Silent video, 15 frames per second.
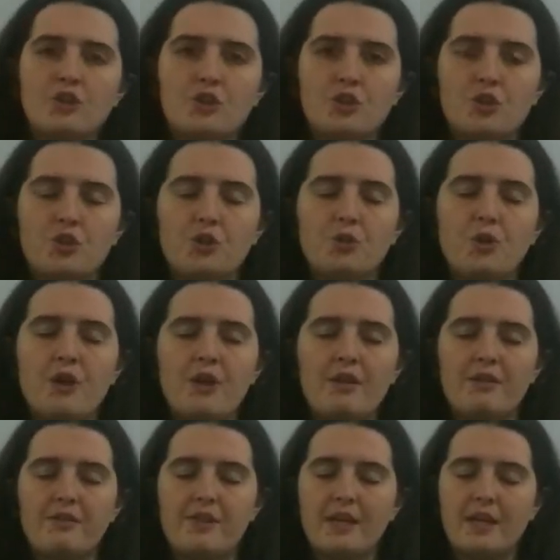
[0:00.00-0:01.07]
to
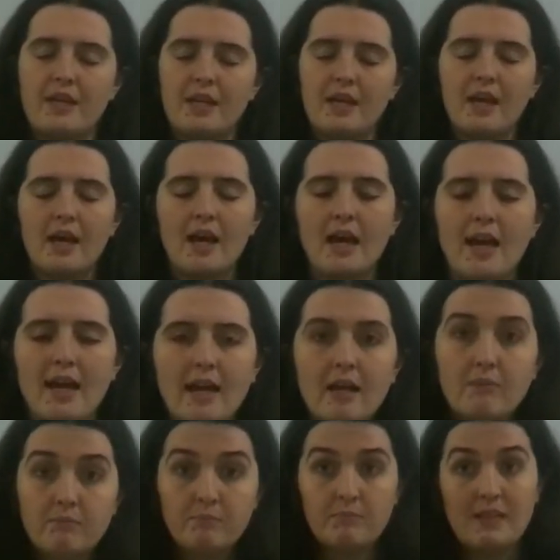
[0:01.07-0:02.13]
the
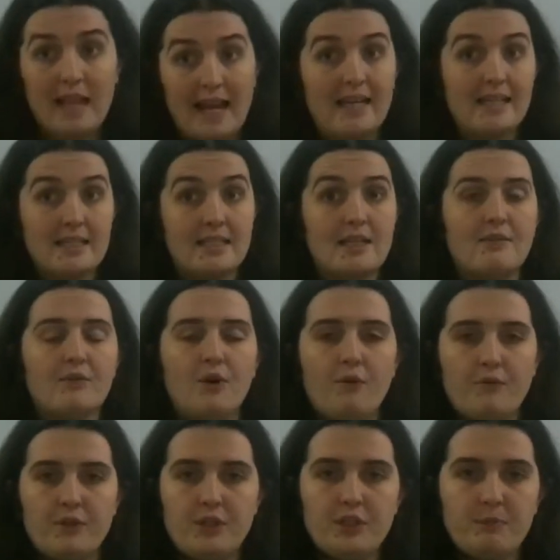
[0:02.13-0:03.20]
negative
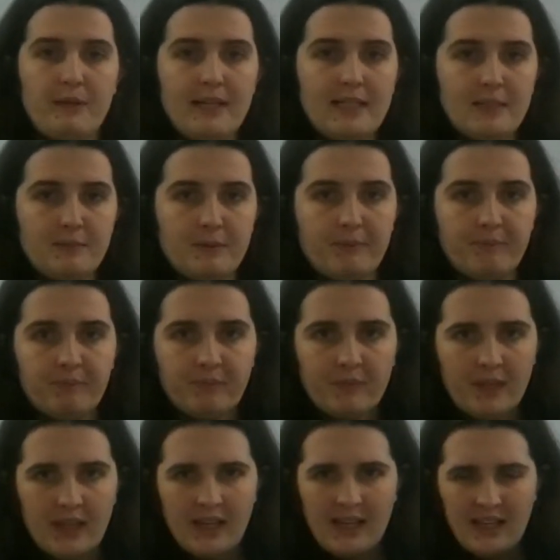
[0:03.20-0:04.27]
of the displacement.
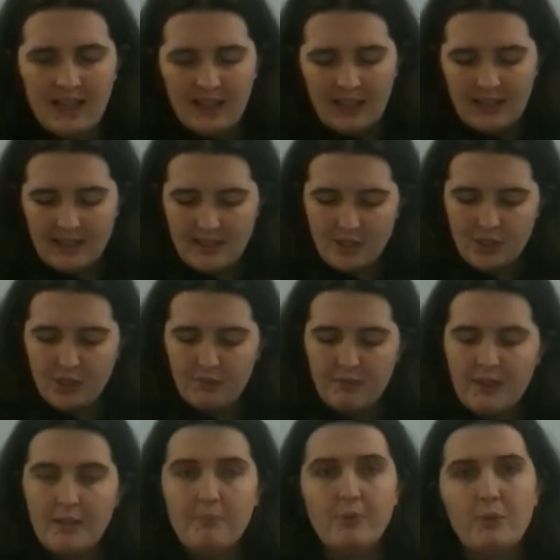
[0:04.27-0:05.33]
That's actually
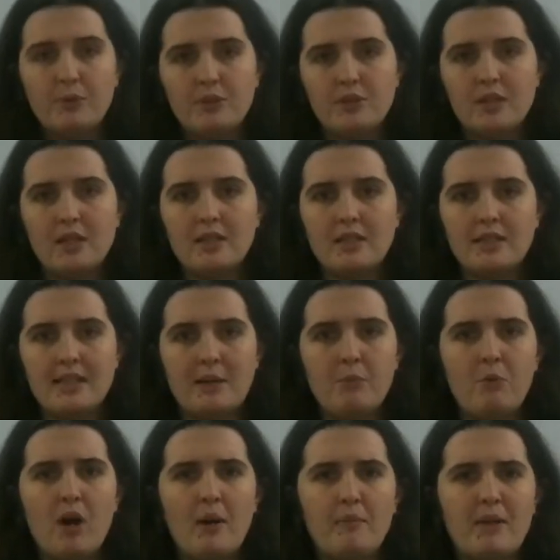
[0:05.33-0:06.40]
really important to
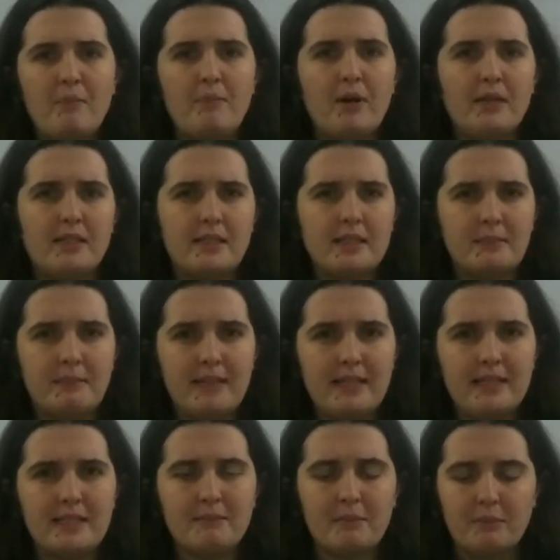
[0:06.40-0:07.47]
understand what I mean by
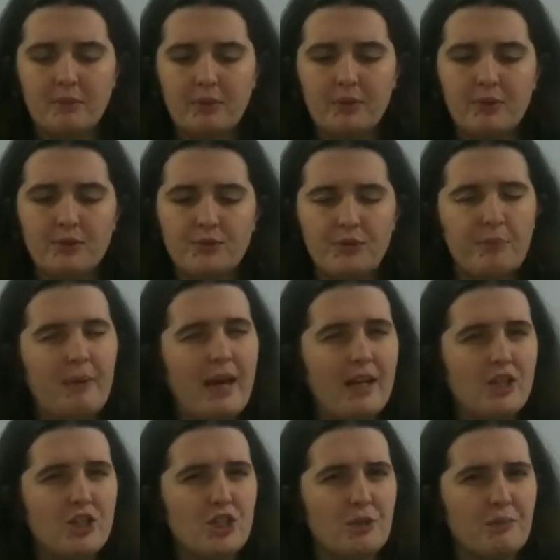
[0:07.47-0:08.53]
displacement, because for a
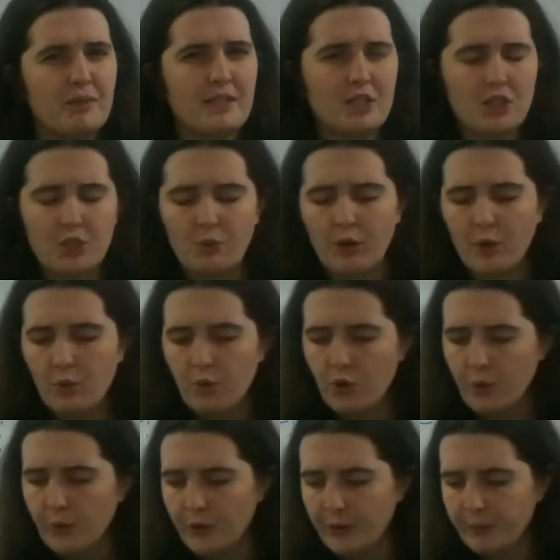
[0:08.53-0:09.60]
pendulum, it's actually quite
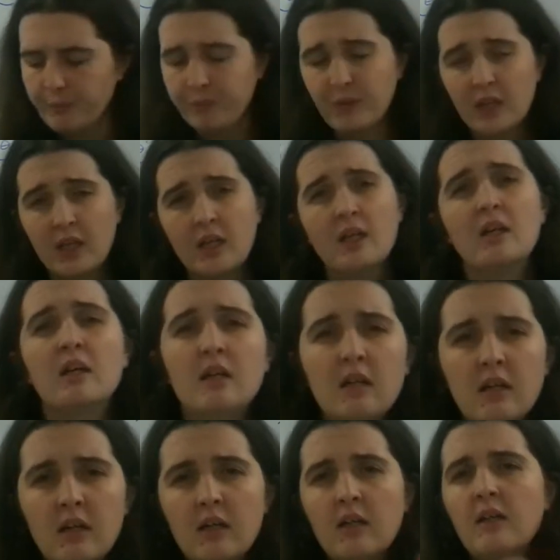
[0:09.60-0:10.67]
awkward.
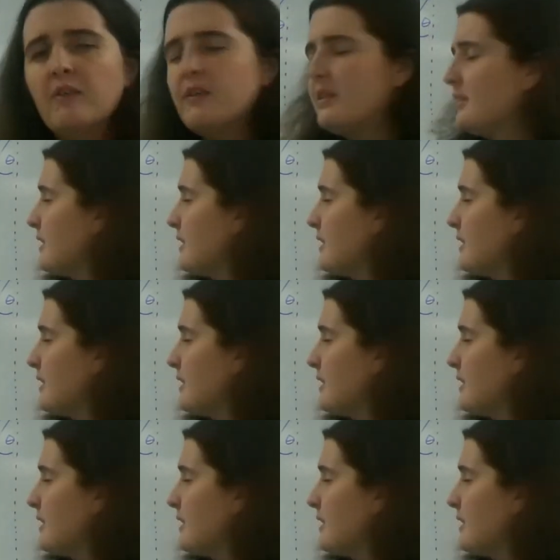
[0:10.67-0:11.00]
The